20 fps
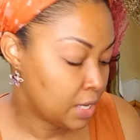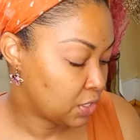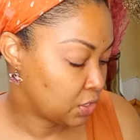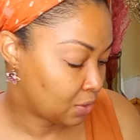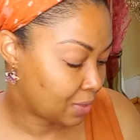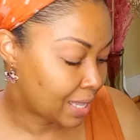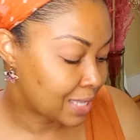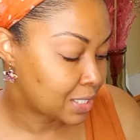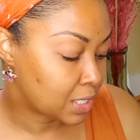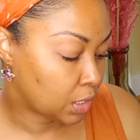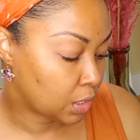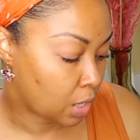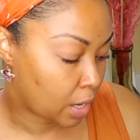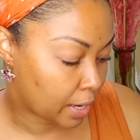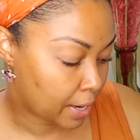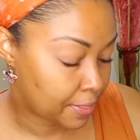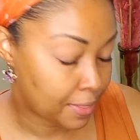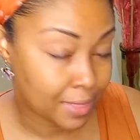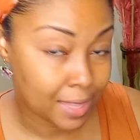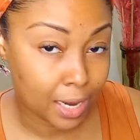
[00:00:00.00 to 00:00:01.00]
So that's a
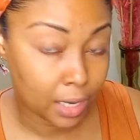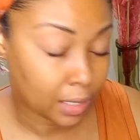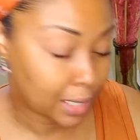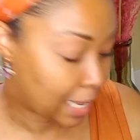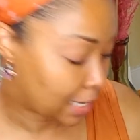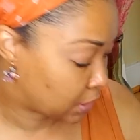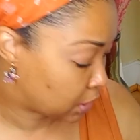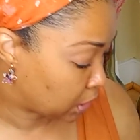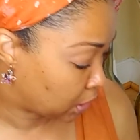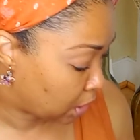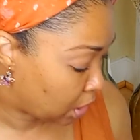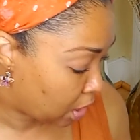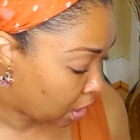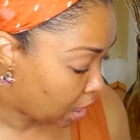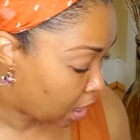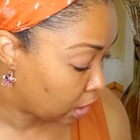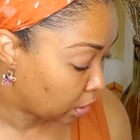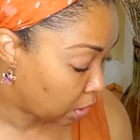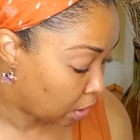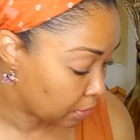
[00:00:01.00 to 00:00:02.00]
lot. I think that will last
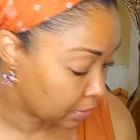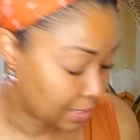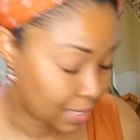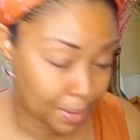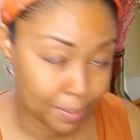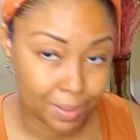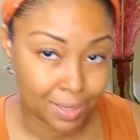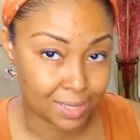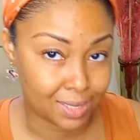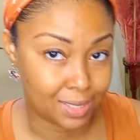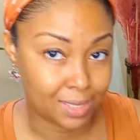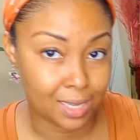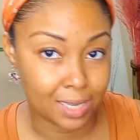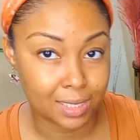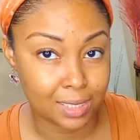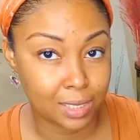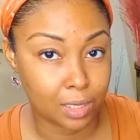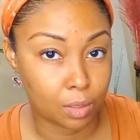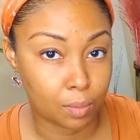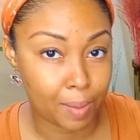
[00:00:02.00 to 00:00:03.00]
a long time because
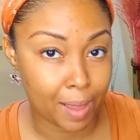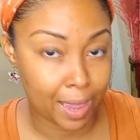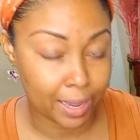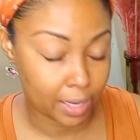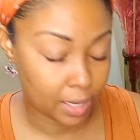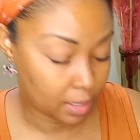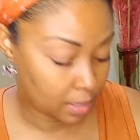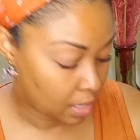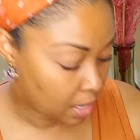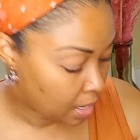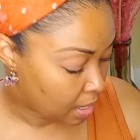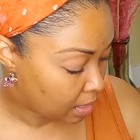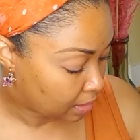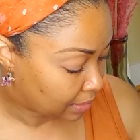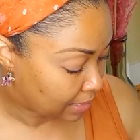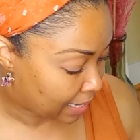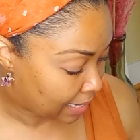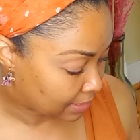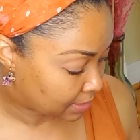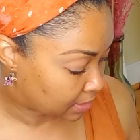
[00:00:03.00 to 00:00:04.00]
this little packet
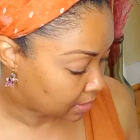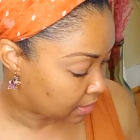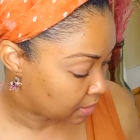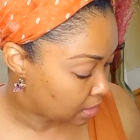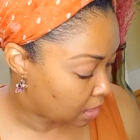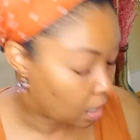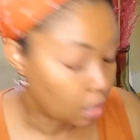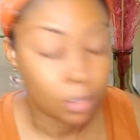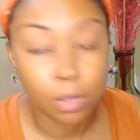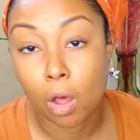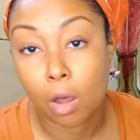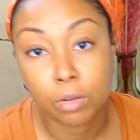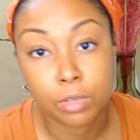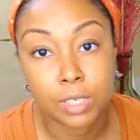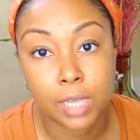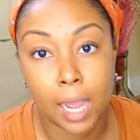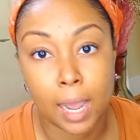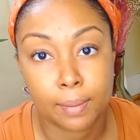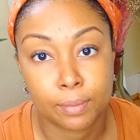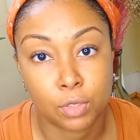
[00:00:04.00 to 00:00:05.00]
lasted a long
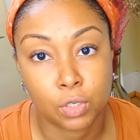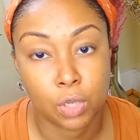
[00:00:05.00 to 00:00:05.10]
time.